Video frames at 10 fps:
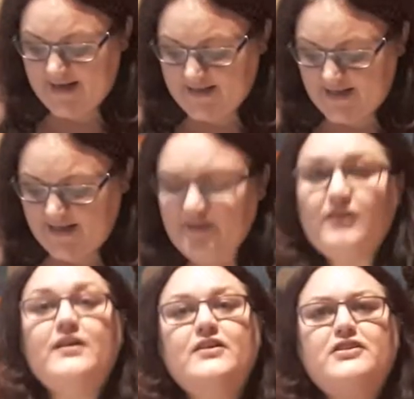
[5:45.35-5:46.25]
And
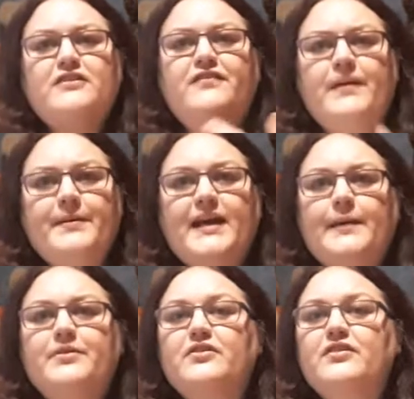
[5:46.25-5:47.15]
then the famine
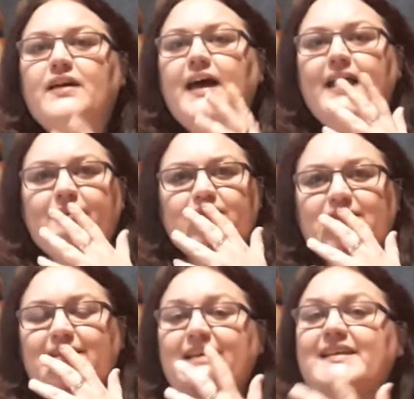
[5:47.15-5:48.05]
happened, and
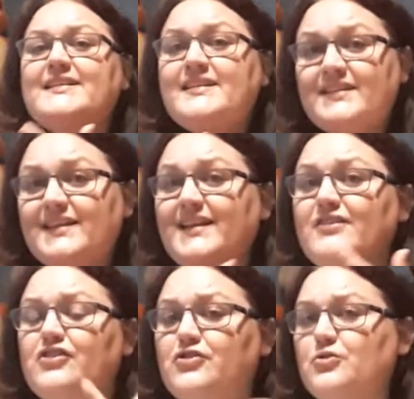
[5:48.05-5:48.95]
this
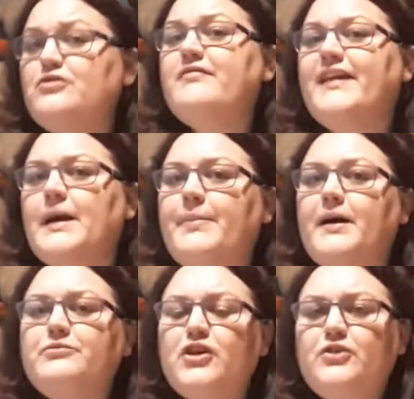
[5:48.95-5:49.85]
is a story
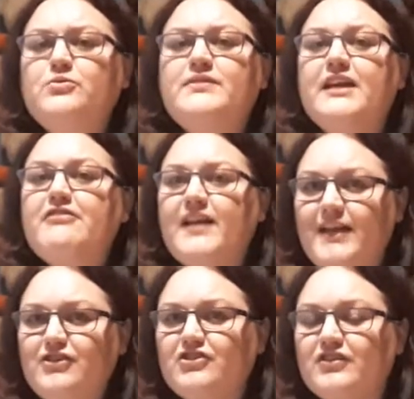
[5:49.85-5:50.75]
about total
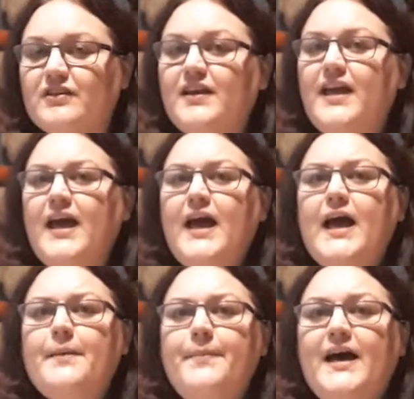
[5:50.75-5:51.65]
degradation,
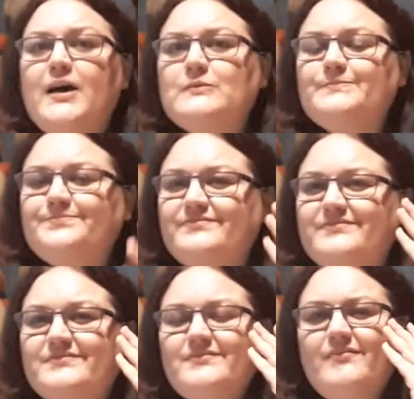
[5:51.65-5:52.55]
about
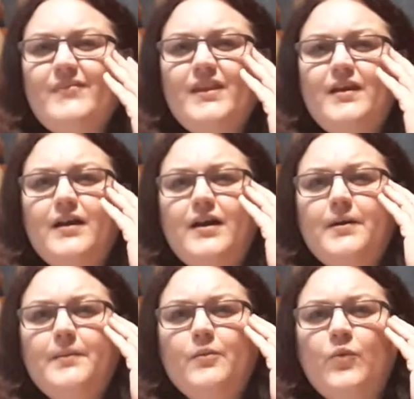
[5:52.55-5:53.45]

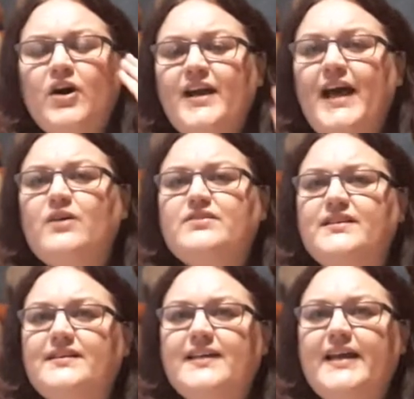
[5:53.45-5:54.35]

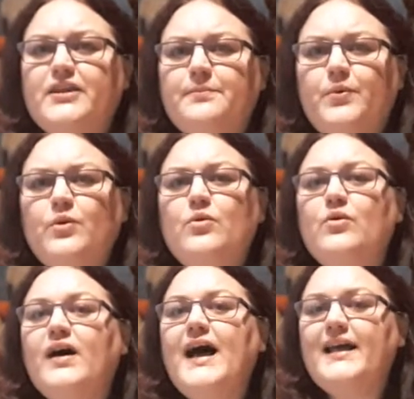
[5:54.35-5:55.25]
workhouses and the
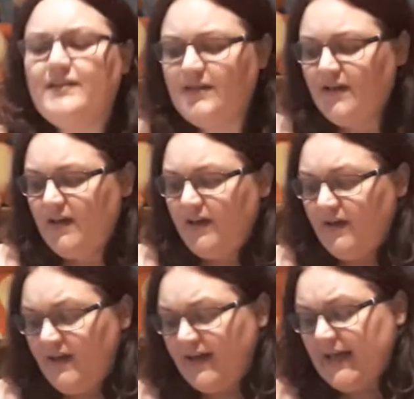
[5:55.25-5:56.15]
poor. And
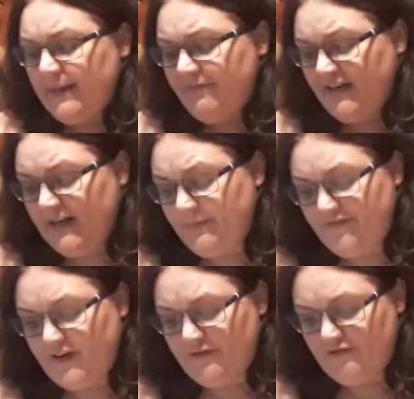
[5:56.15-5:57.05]
okay, let me read a little
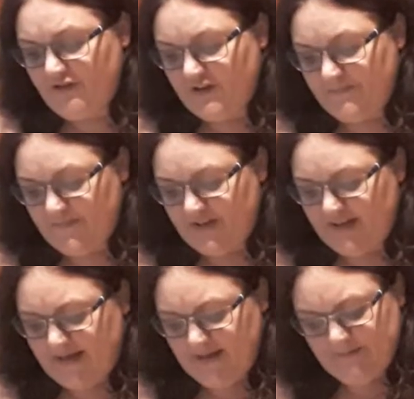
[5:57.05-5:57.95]
bit further on.
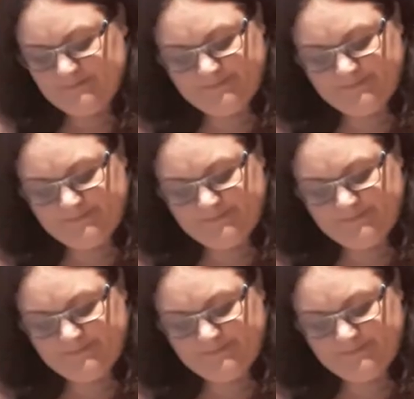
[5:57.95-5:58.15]
Okay,